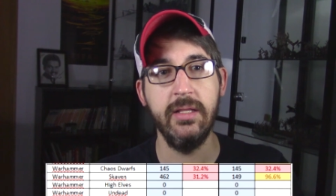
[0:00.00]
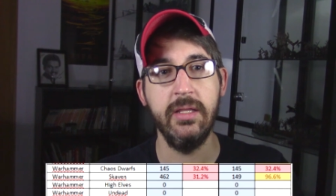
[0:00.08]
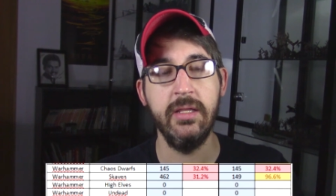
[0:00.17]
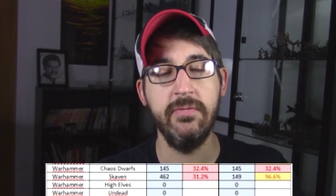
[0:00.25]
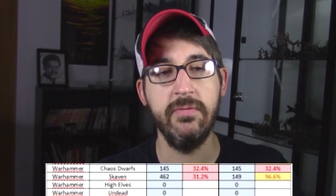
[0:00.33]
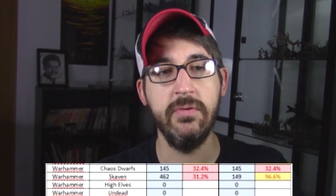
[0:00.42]

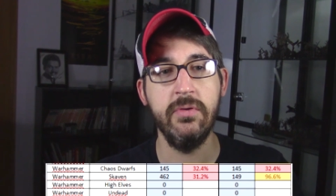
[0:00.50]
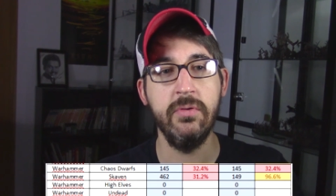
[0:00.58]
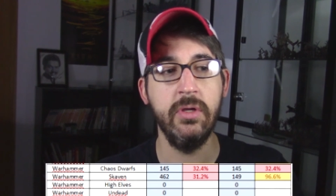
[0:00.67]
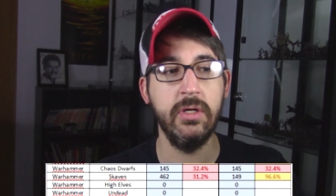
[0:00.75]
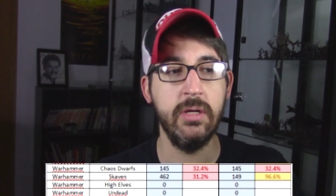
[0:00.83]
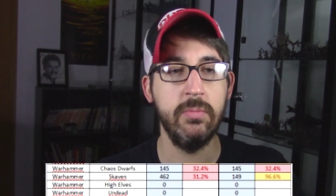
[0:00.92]
if you
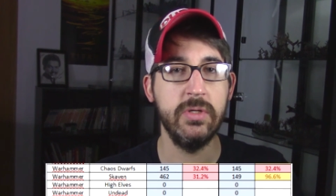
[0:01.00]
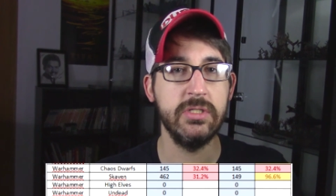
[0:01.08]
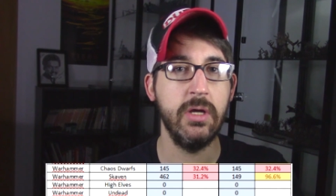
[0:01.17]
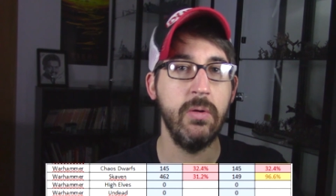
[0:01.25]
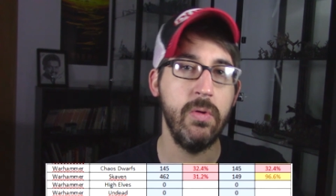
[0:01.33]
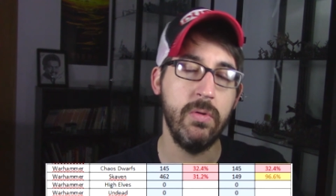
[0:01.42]
look up
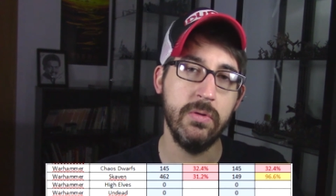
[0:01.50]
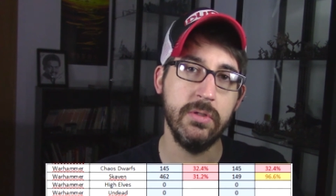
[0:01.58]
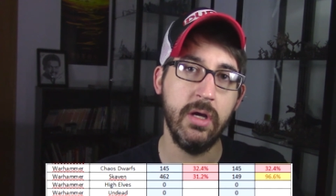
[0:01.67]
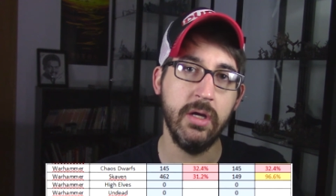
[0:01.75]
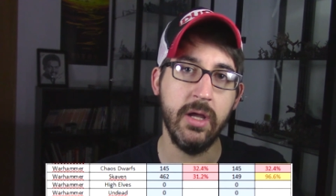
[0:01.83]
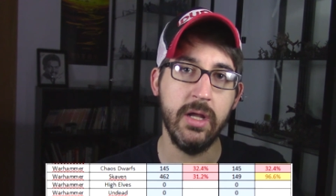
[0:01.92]
Wisco Horn
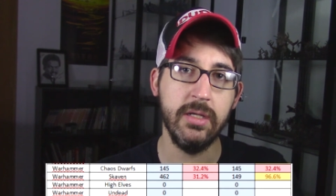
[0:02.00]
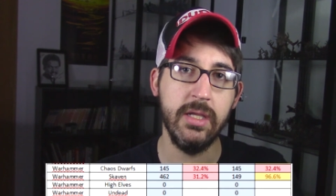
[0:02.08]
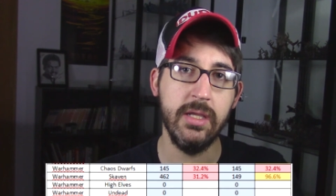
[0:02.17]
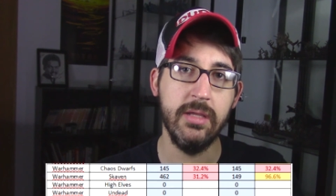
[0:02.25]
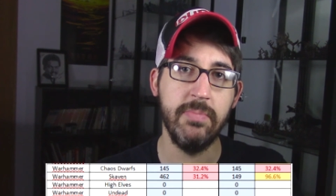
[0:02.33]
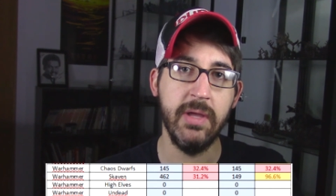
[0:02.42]
Dog on
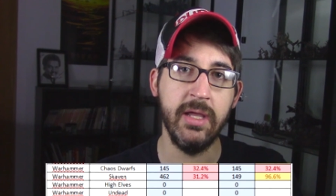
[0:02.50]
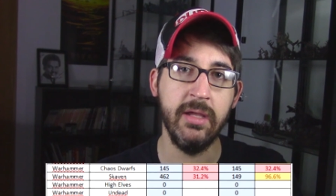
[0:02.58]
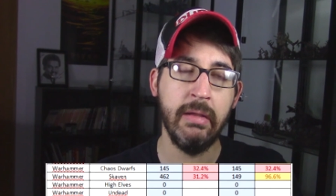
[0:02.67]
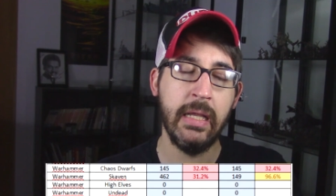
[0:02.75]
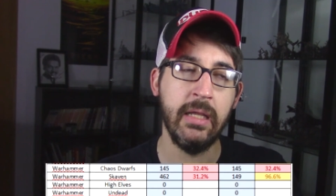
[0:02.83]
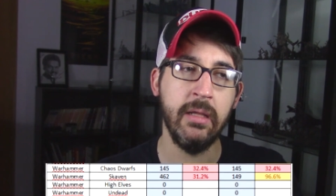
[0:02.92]

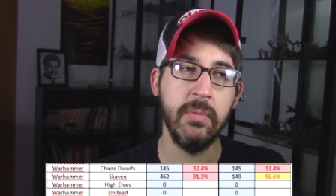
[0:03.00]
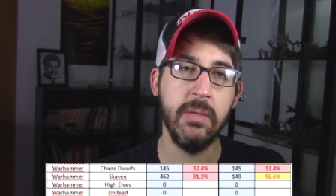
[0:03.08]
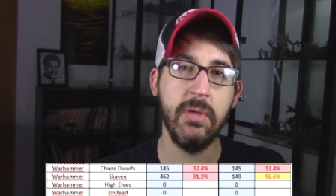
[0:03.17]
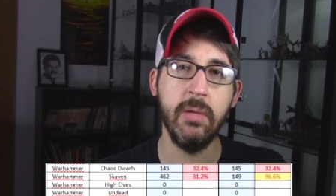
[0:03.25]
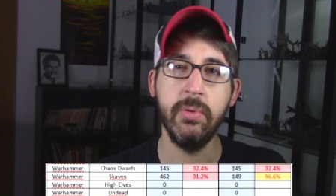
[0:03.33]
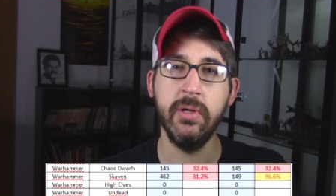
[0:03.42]
eBay, and
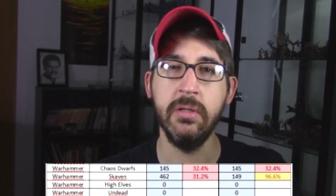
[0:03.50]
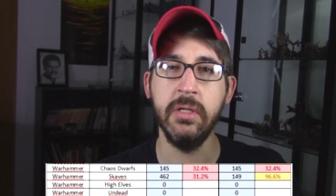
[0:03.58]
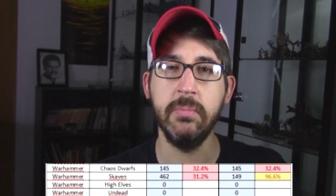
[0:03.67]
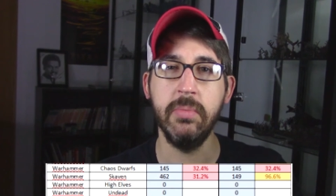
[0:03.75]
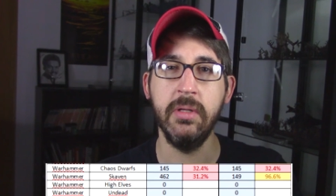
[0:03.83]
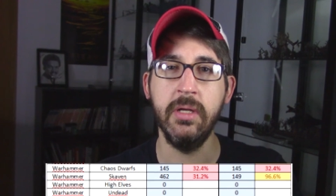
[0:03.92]
maybe I'll put a
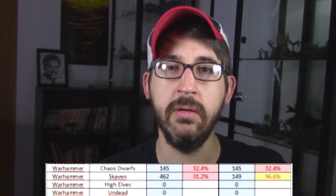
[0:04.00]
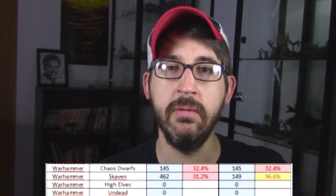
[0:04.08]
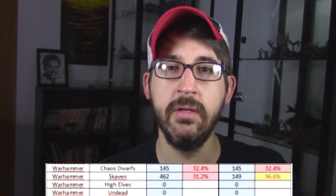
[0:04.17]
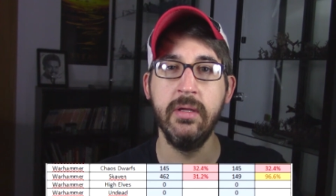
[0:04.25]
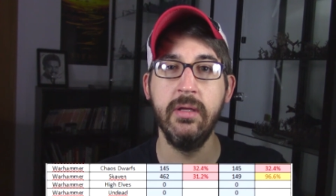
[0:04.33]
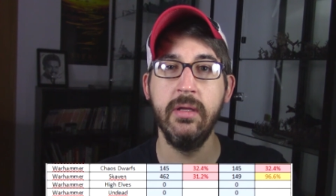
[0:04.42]
link below
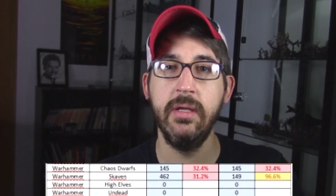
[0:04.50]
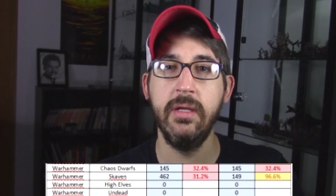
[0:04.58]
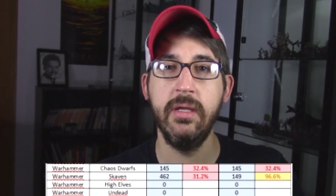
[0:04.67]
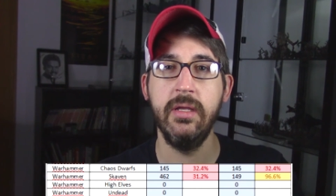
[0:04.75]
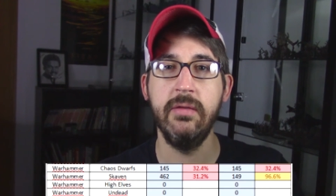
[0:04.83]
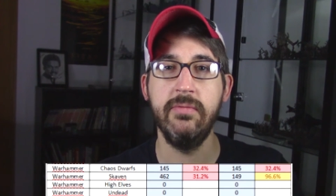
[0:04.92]

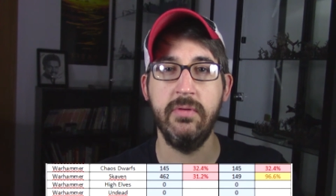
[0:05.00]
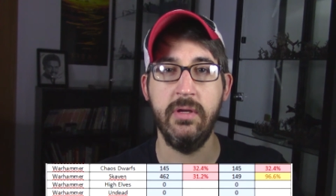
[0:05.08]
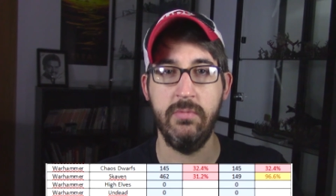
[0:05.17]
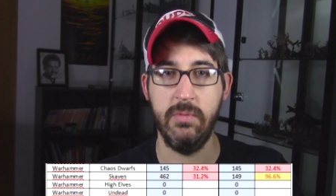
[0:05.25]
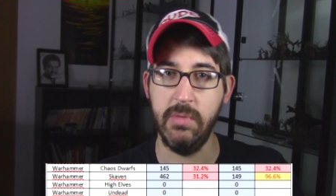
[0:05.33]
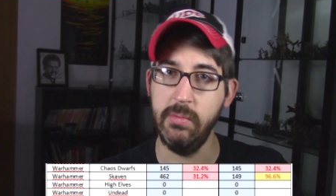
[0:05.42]
if I
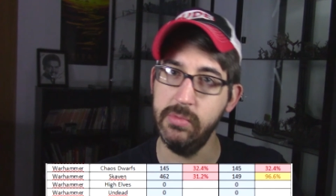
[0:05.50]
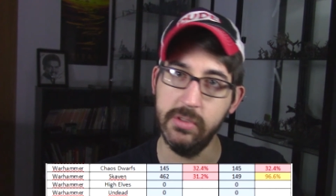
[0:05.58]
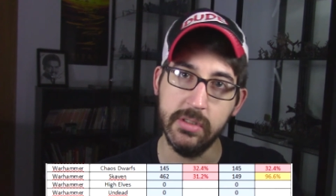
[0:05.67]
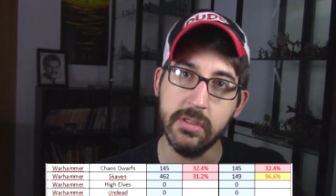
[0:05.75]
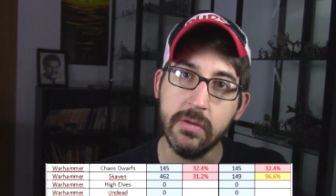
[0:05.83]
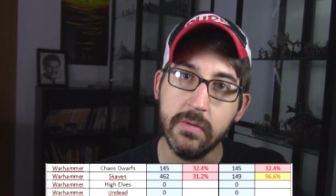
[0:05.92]
remember to
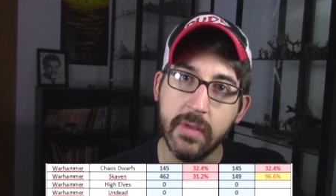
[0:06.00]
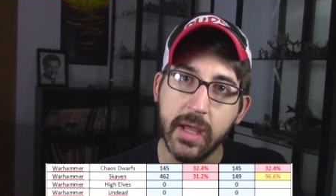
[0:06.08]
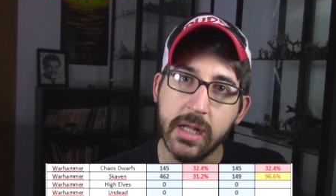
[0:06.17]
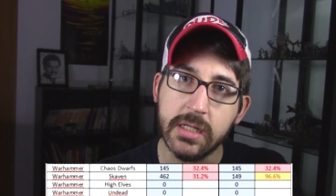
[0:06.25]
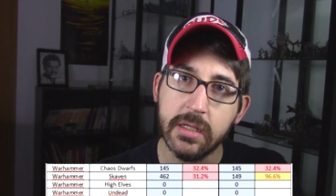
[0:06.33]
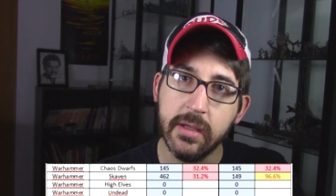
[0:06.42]
do
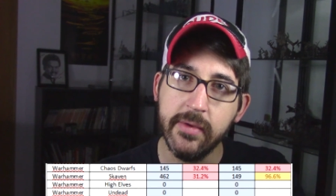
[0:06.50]
that,